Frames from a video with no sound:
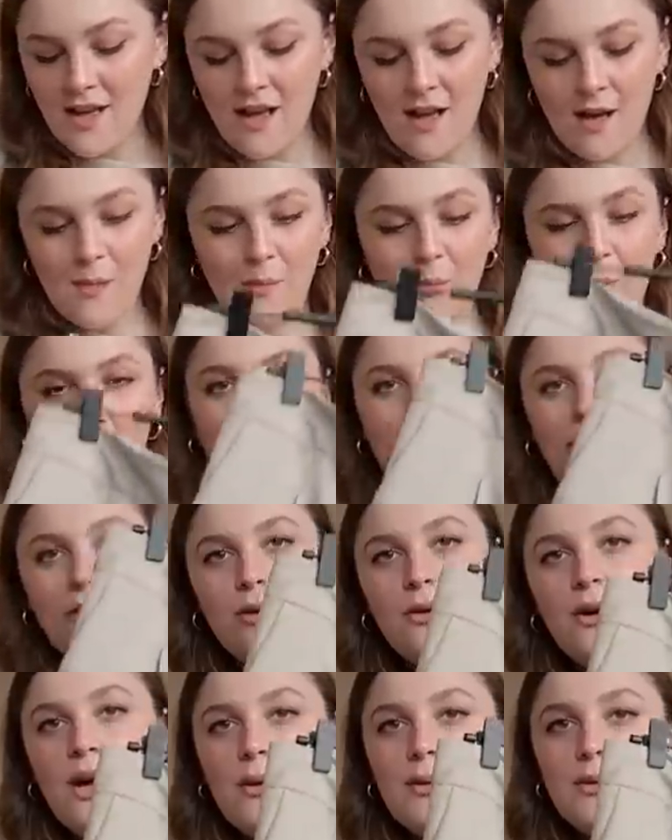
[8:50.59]
But I
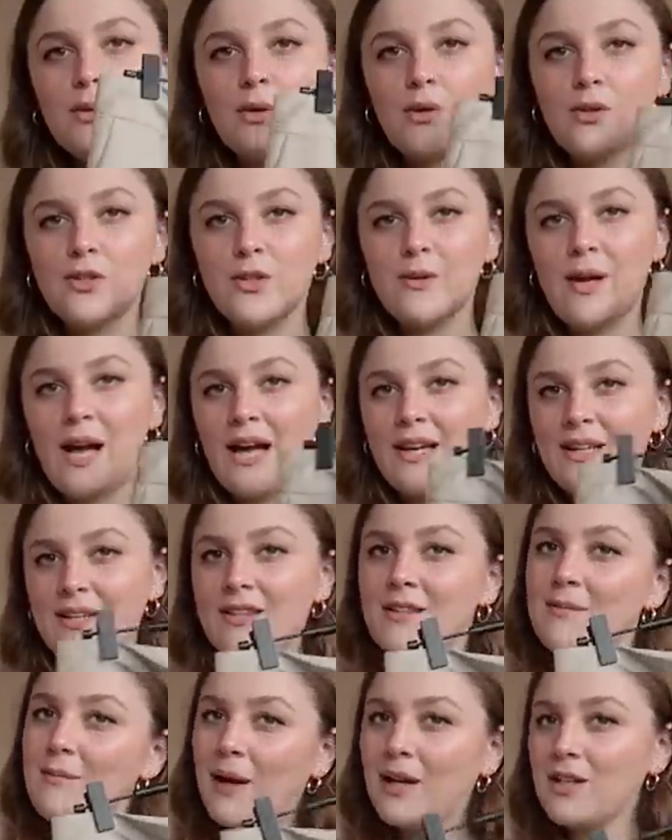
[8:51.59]
thought I would also add
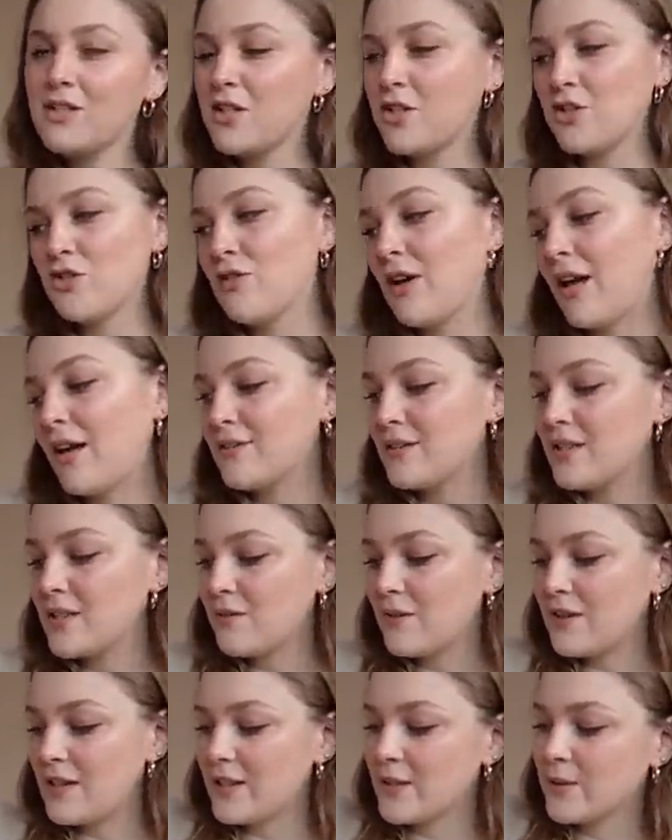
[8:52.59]
in the matching trousers
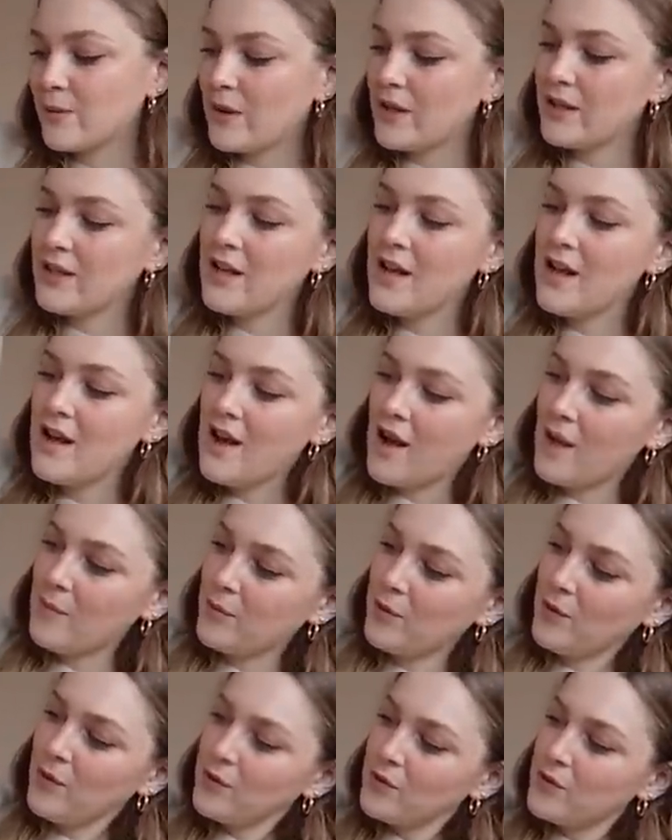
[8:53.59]
for this one. I'm
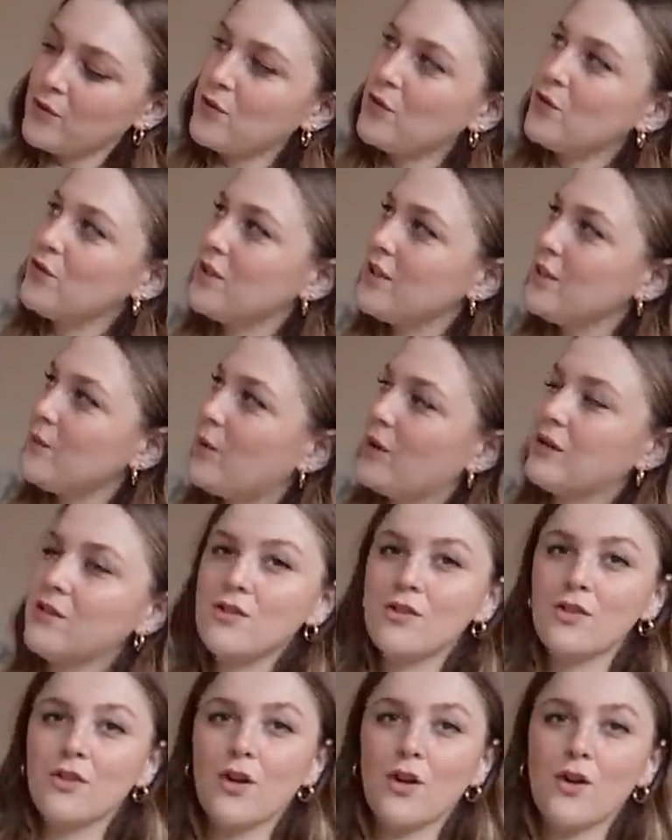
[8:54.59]
not usually one
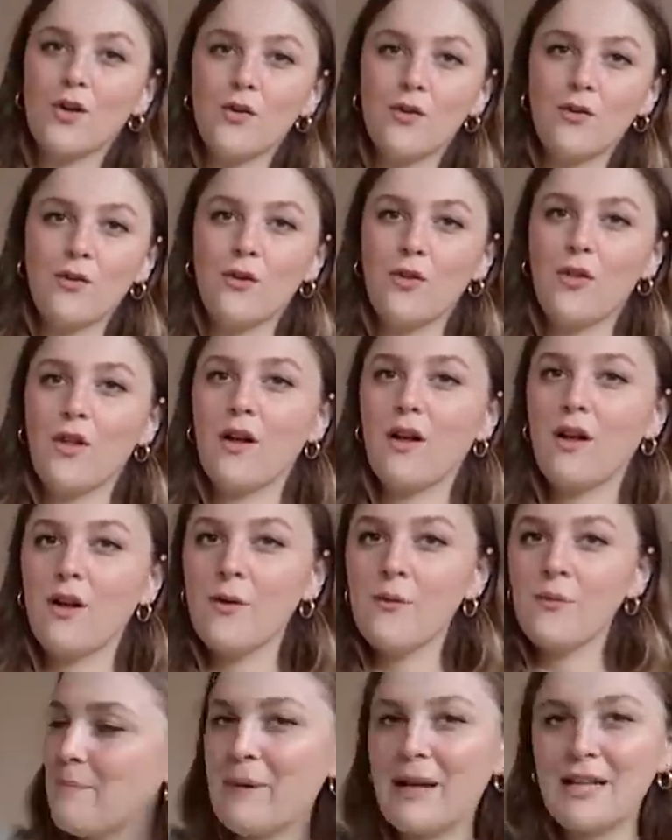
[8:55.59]
to go for
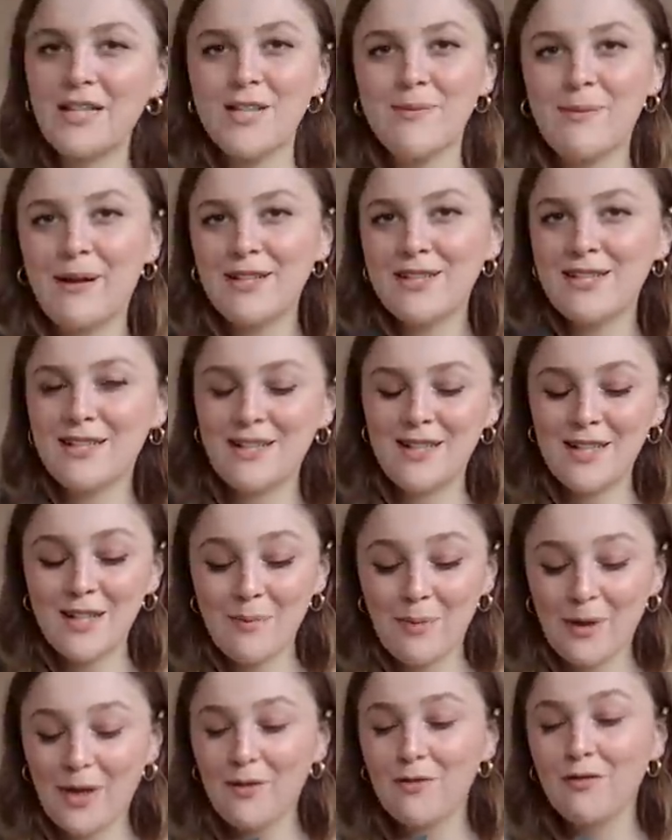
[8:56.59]
the matchy-matchy look,
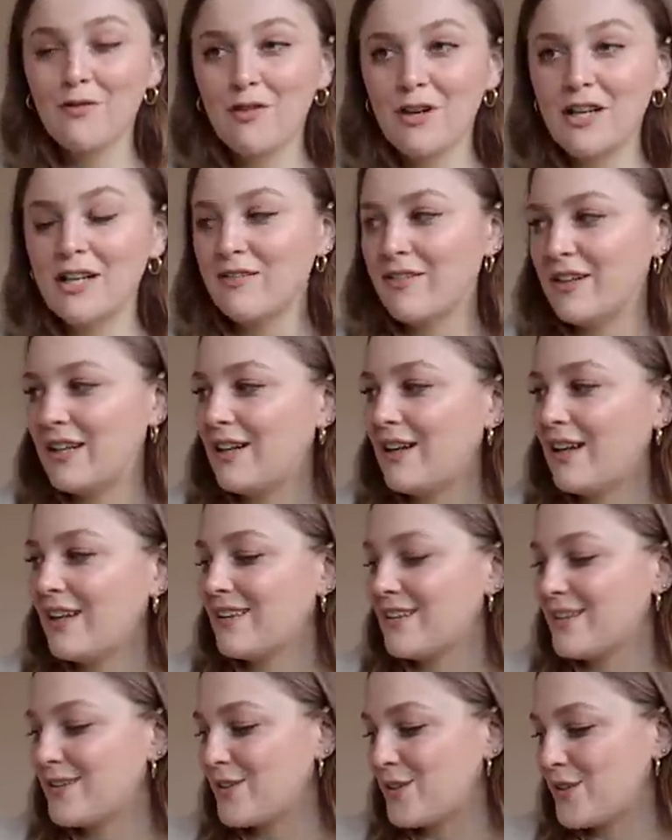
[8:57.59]
but I really, really
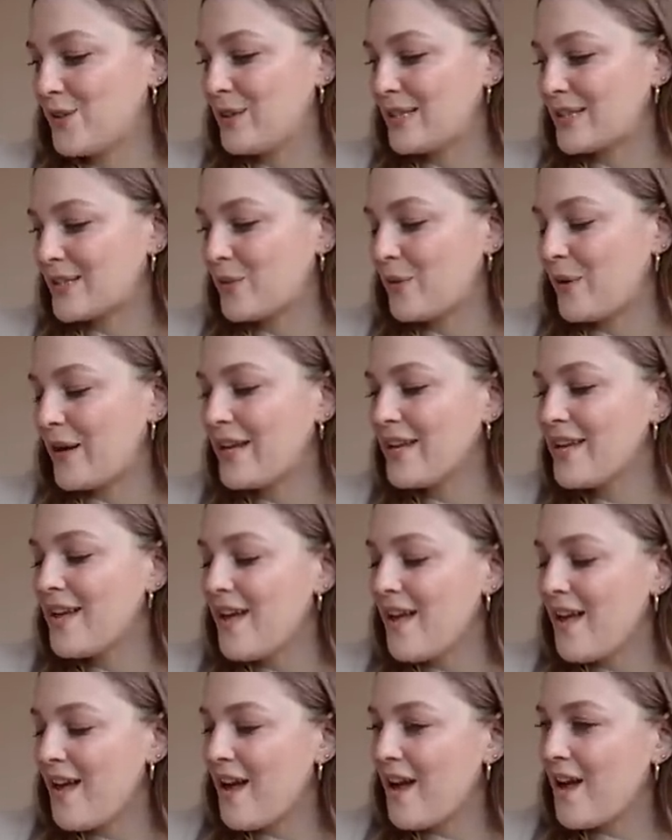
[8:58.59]
like this suit. It's quite
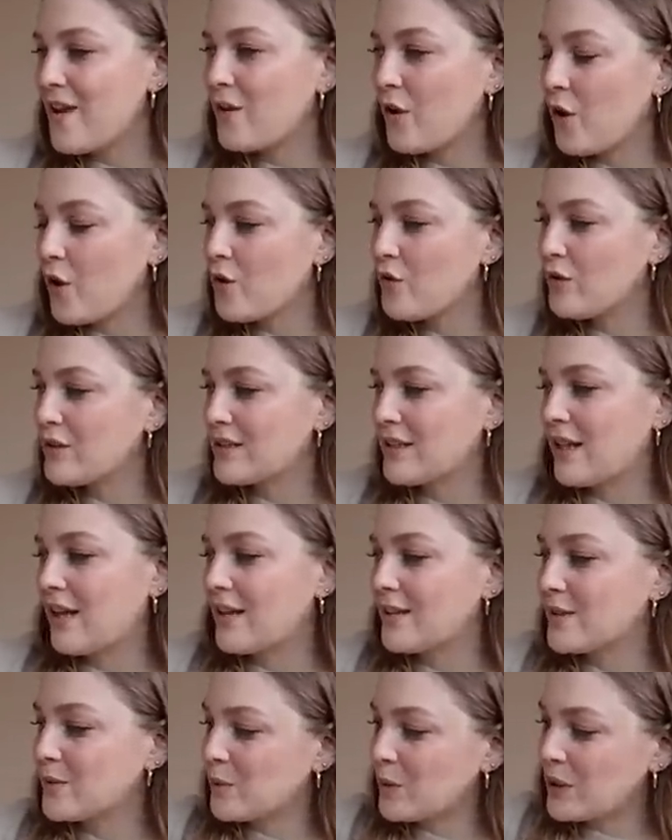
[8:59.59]
an oversized